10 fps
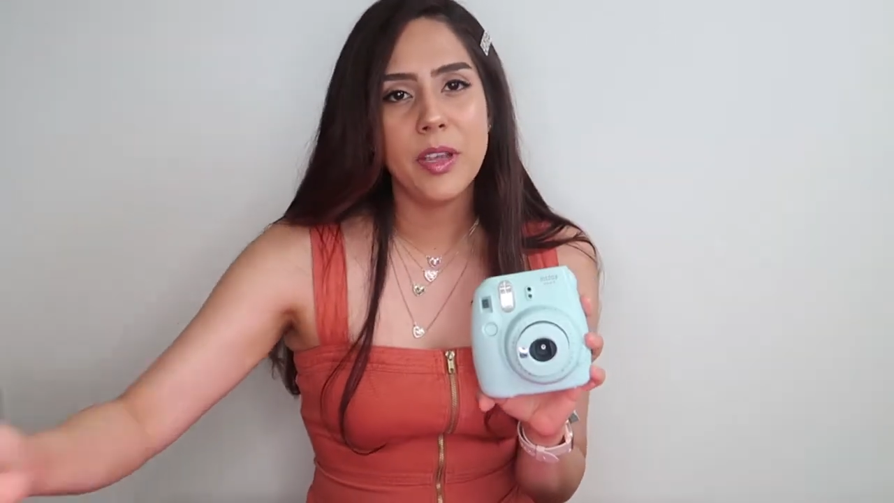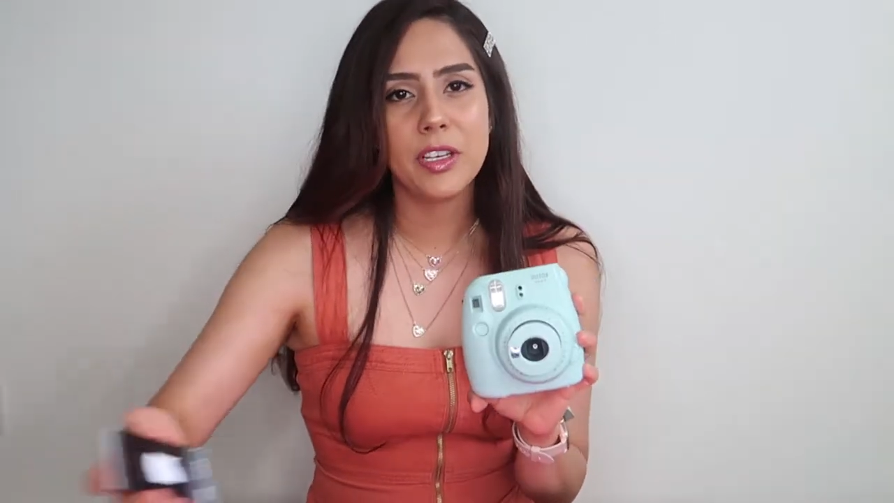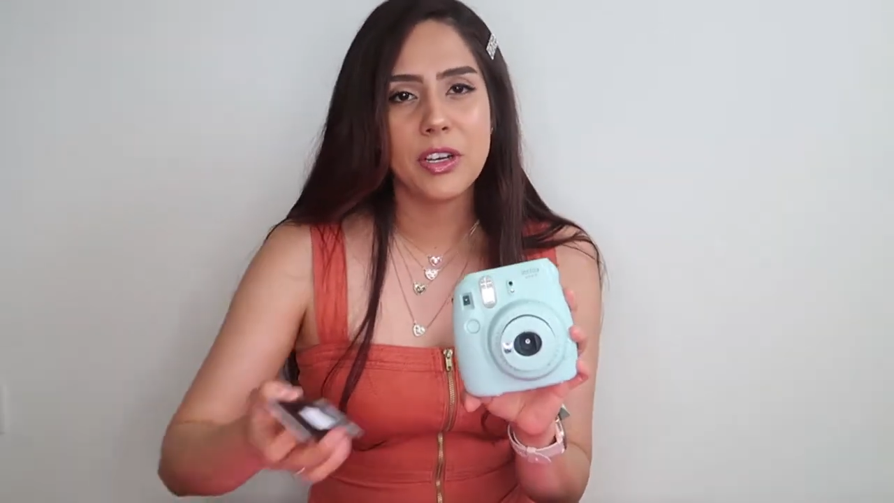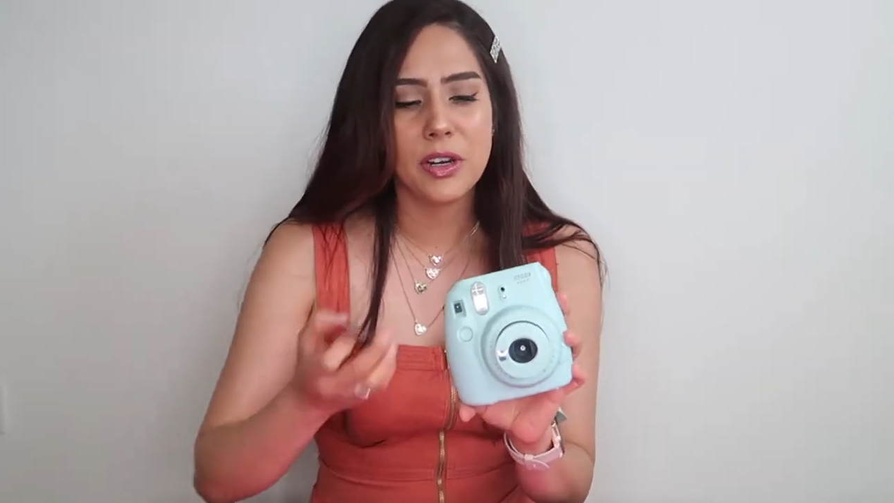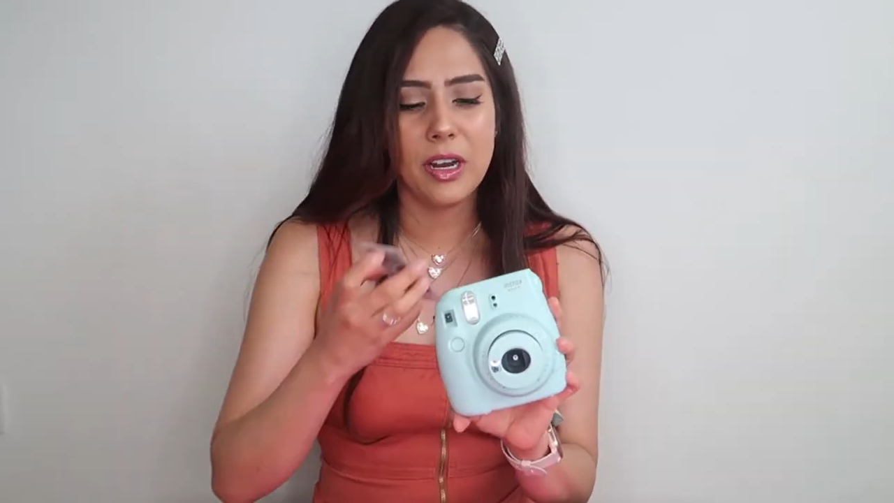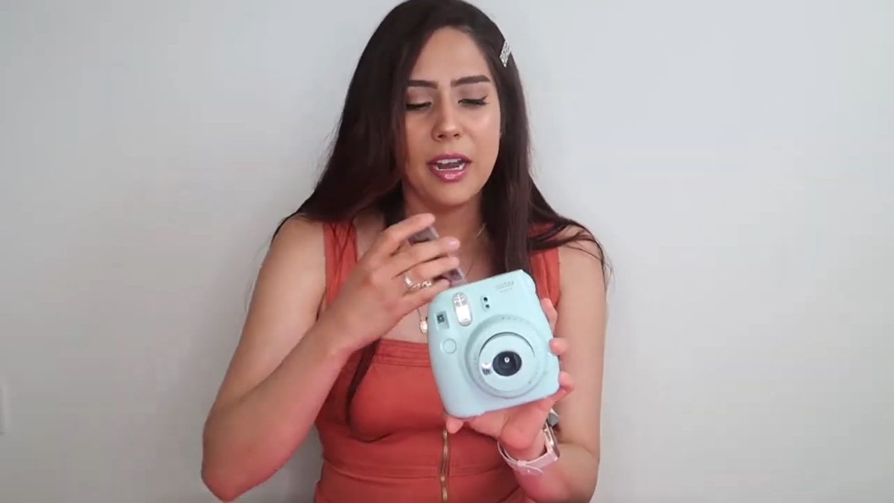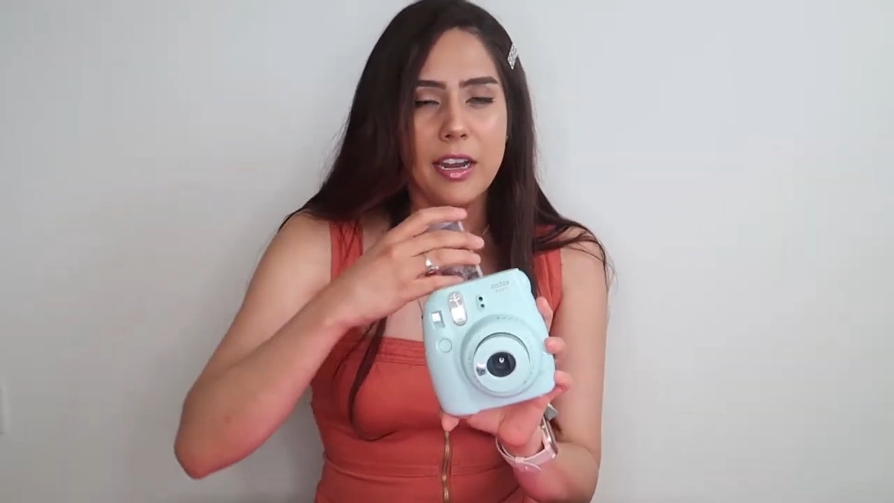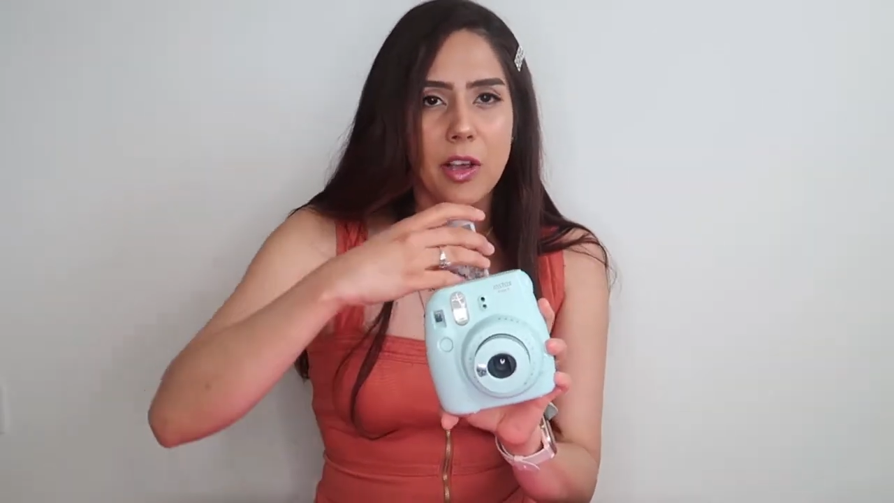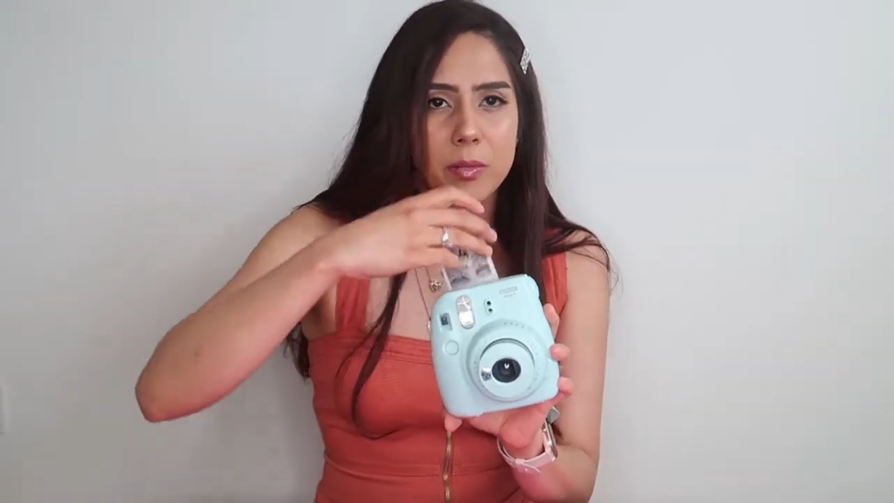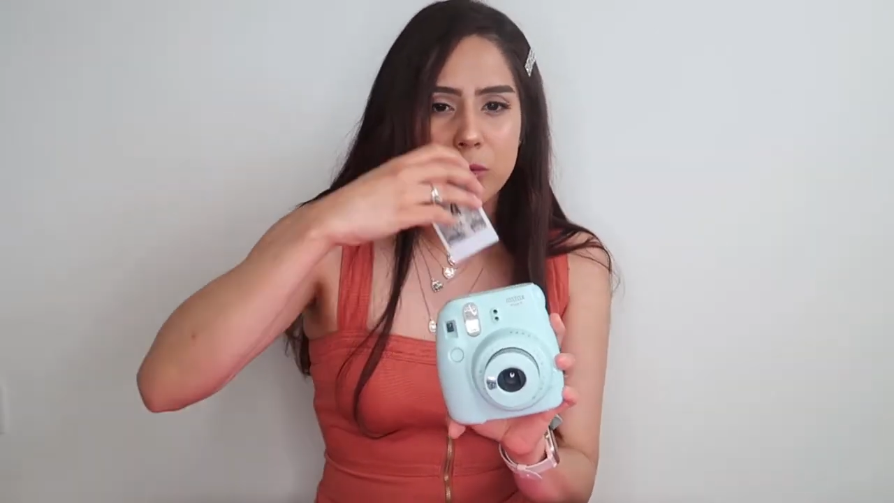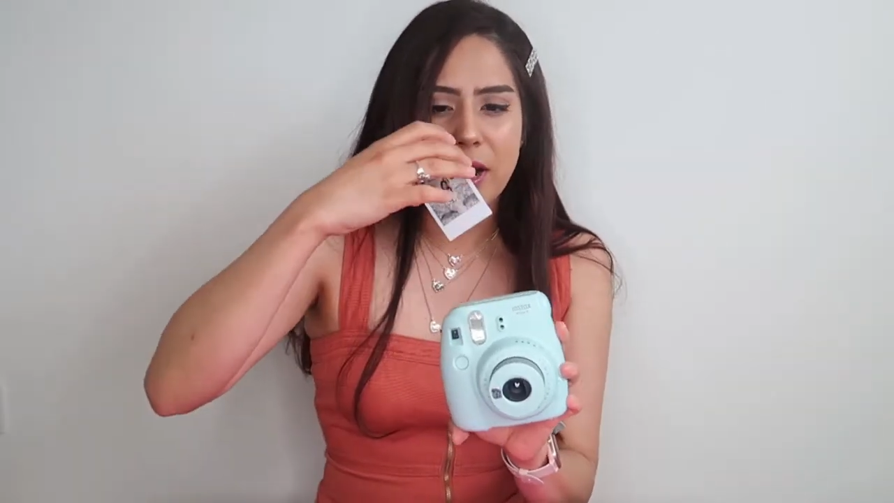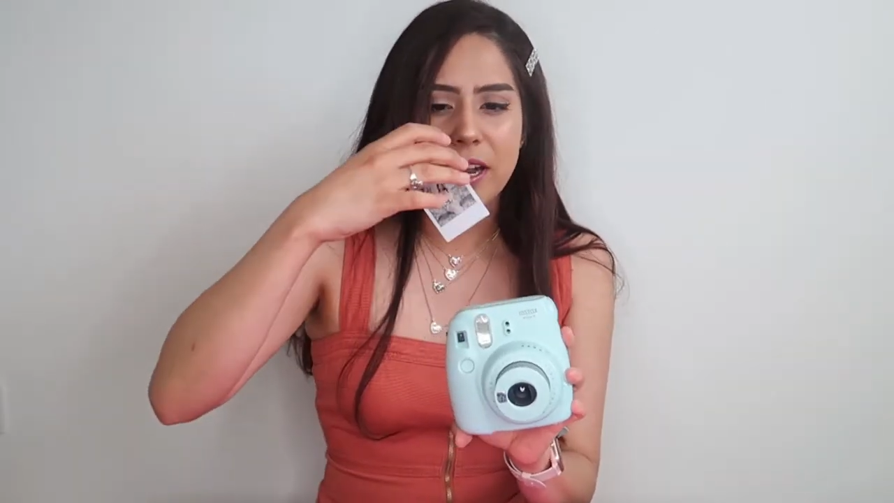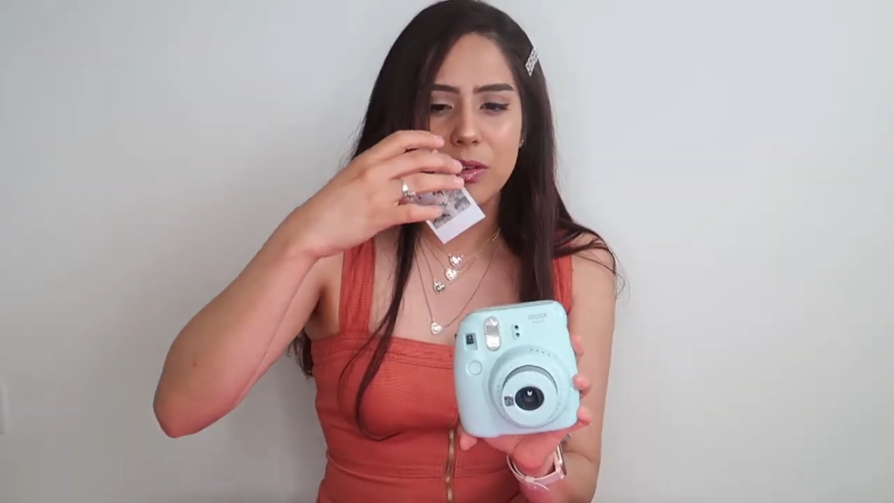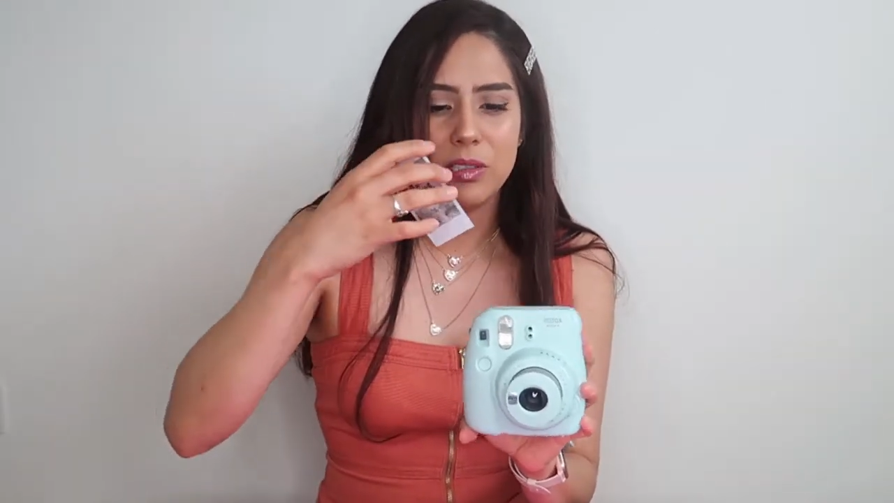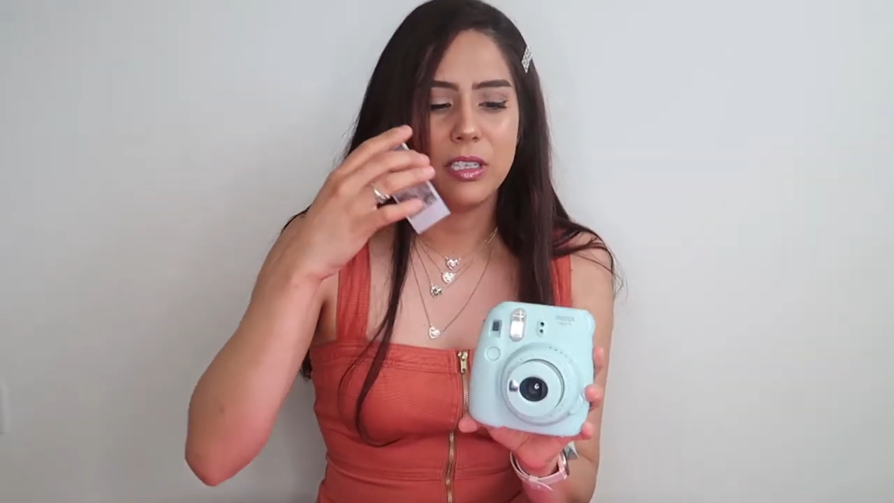the picture and it comes right
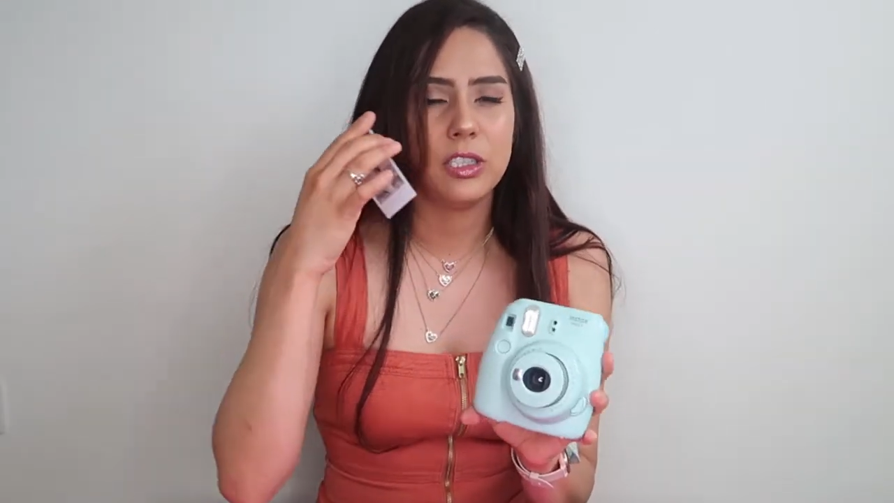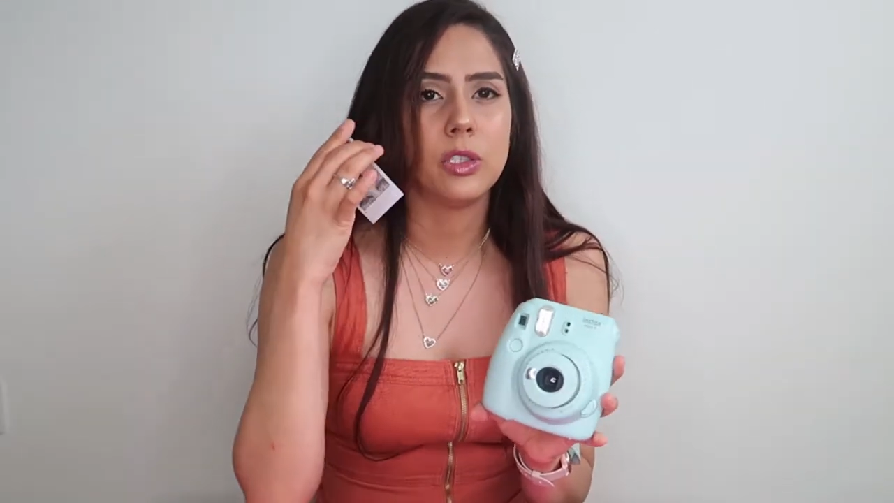out.